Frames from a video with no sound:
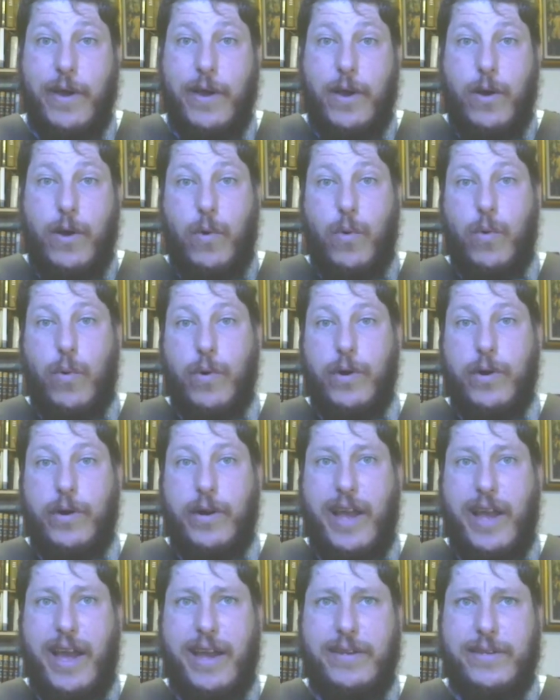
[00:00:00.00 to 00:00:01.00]

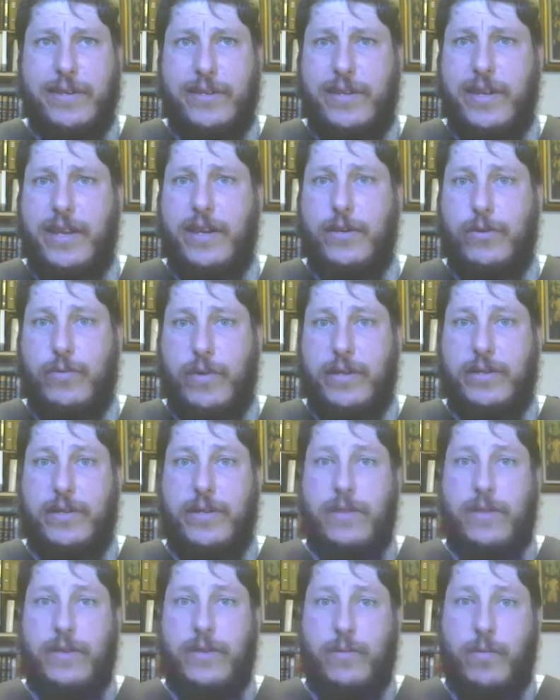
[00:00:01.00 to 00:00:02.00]
or hadn't seen
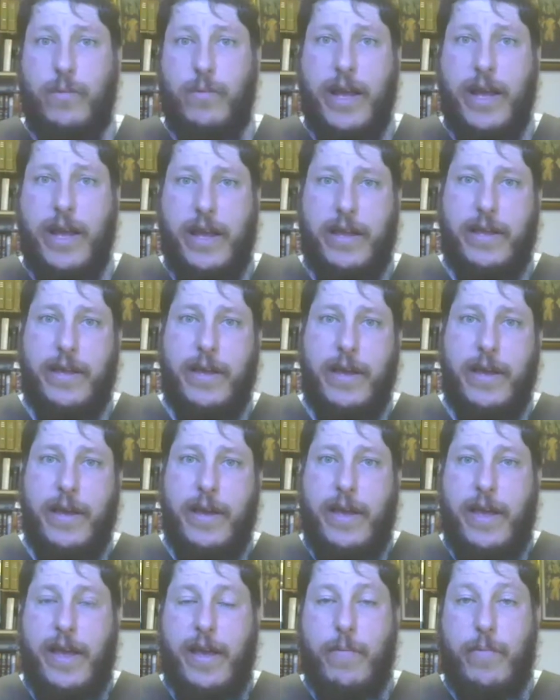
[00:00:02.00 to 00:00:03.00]
addressed in this way
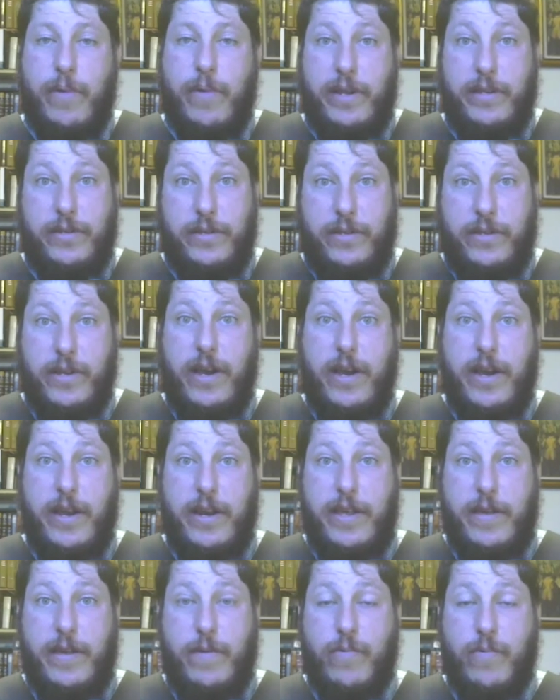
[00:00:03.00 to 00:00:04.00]
and when he's done
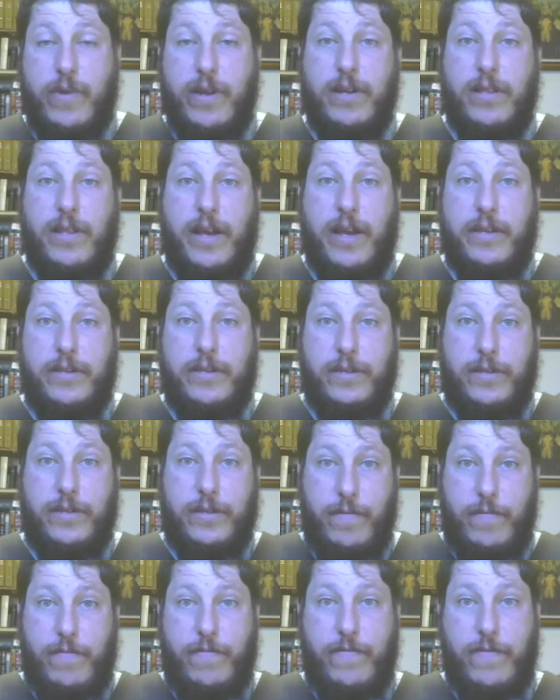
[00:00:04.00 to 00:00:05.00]
he
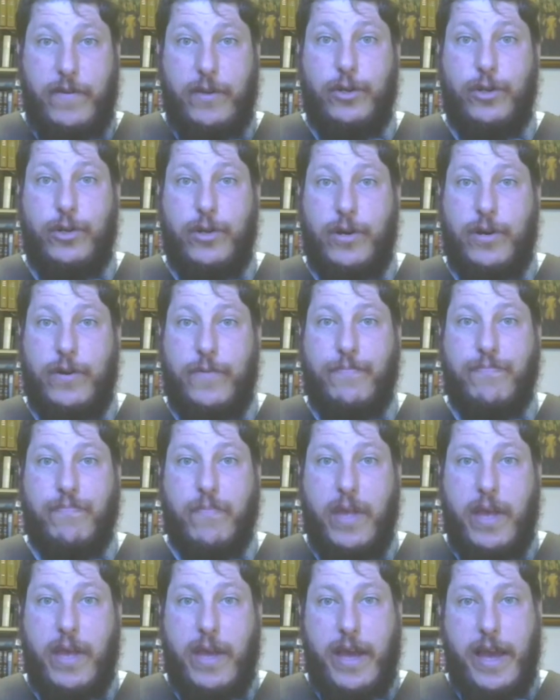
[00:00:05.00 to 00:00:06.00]
realizes fisher
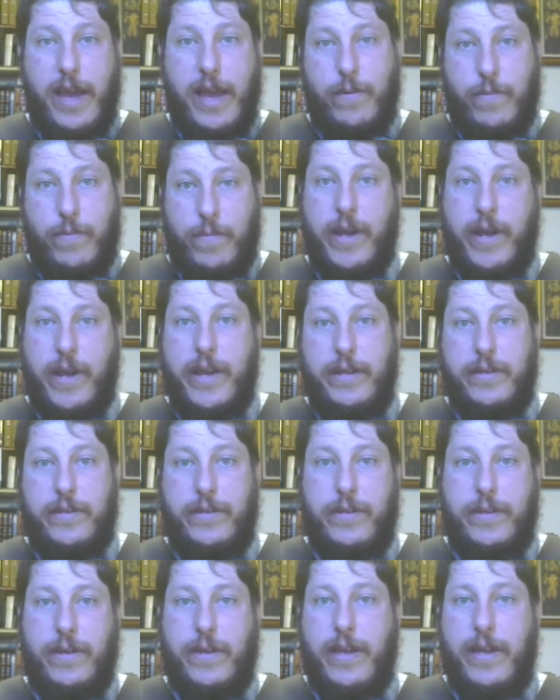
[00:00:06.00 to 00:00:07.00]
had it right
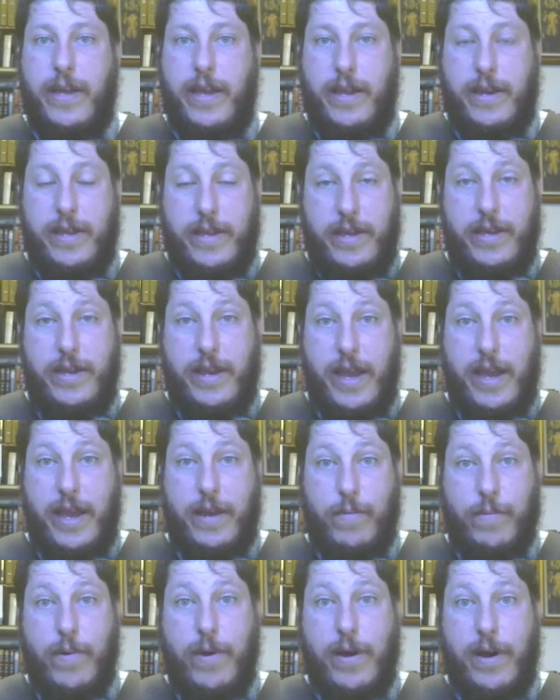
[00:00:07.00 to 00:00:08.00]
and he had had
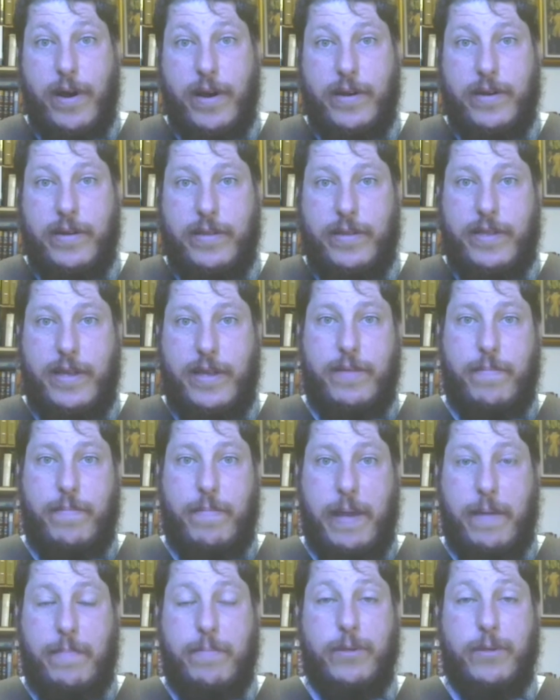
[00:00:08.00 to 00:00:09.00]
it wrong that the
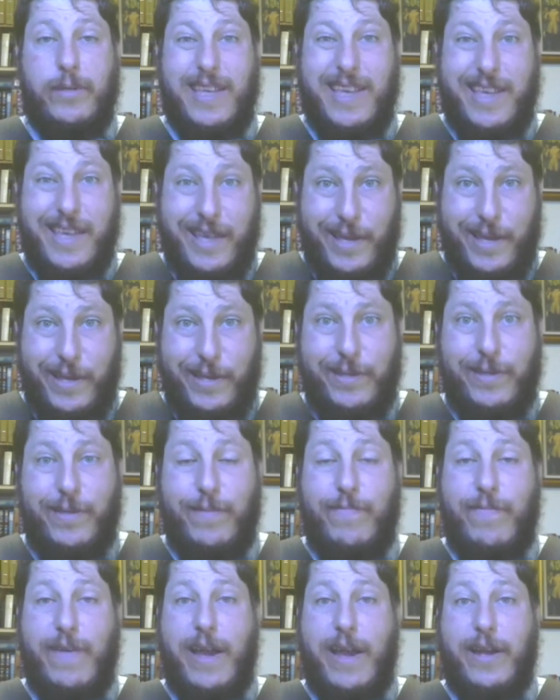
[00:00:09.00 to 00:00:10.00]
papacy is
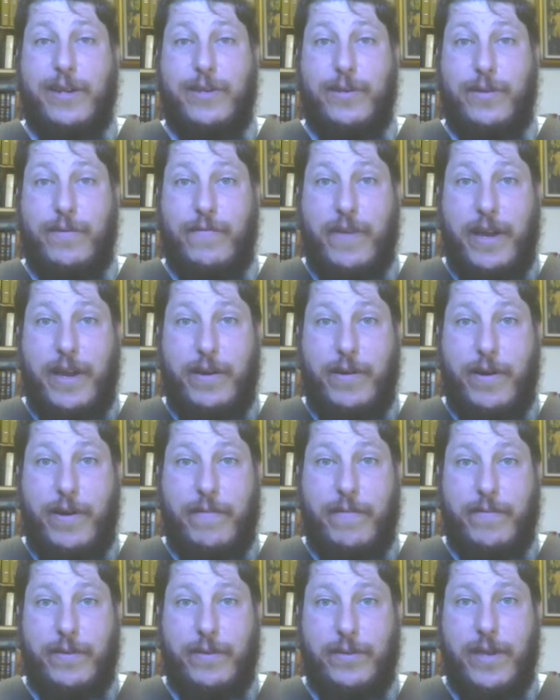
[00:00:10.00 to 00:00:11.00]
in fact a divine
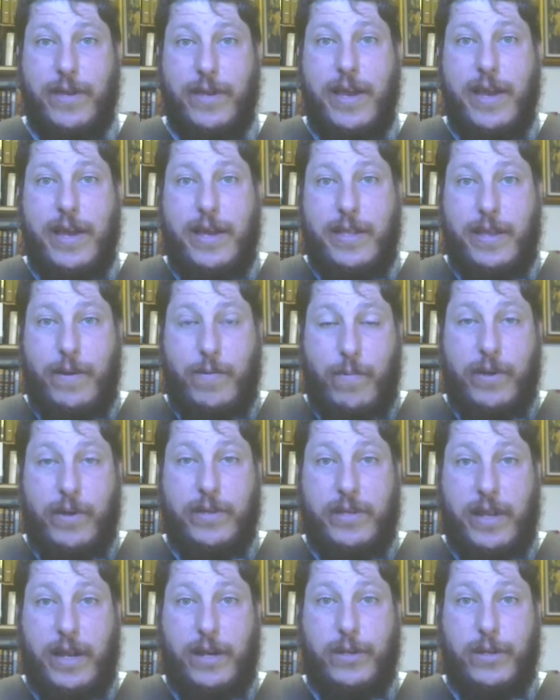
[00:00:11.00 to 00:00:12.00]
office that it
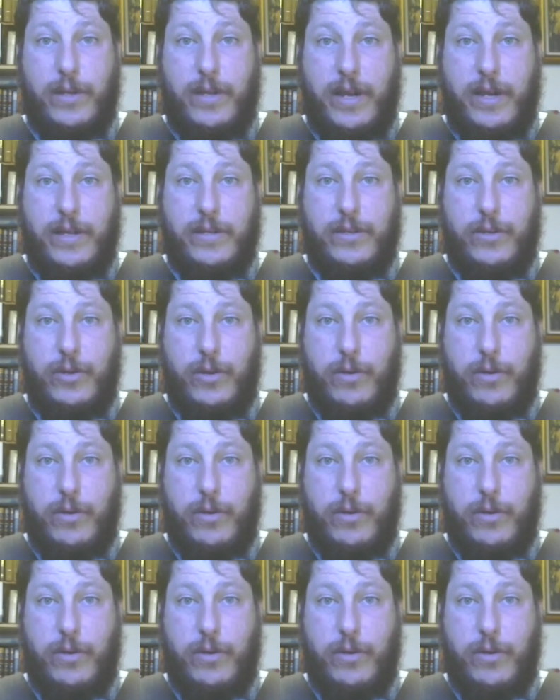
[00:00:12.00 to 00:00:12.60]
was actually constituted